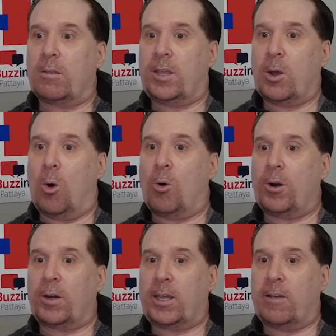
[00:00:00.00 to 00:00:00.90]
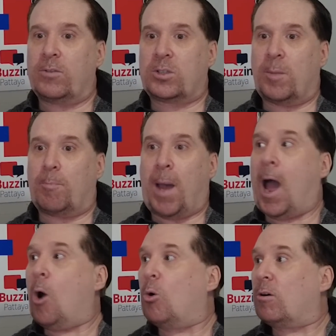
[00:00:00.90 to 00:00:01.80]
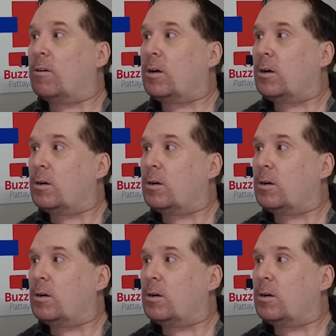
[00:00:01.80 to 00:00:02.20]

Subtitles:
the owner gives the power